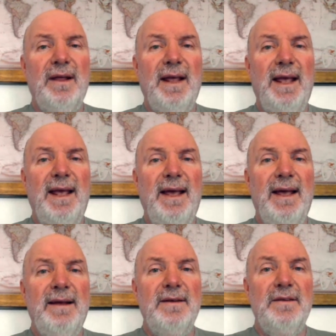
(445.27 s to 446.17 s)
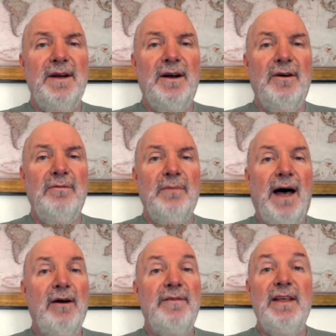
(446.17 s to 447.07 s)
And, I don't
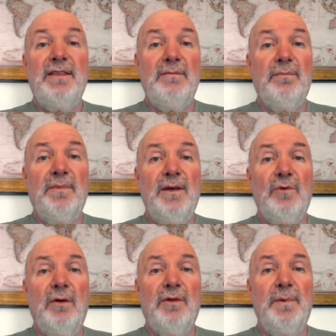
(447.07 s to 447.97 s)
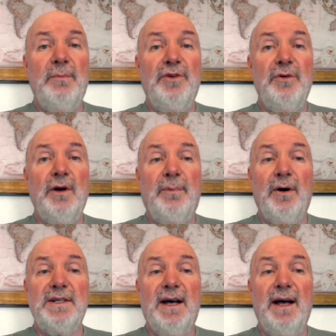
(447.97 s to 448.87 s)
have anything wrong with people doing it
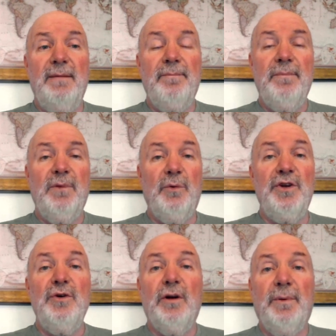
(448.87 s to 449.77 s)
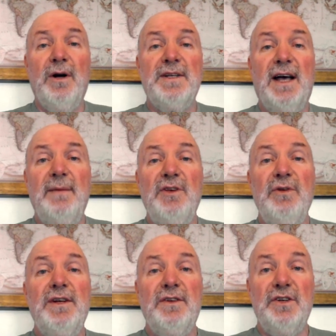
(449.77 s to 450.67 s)
part-time, but when you're doing it part-time, you
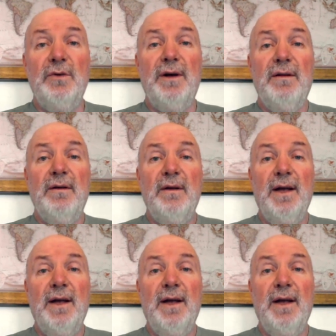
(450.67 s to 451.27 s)
need to do it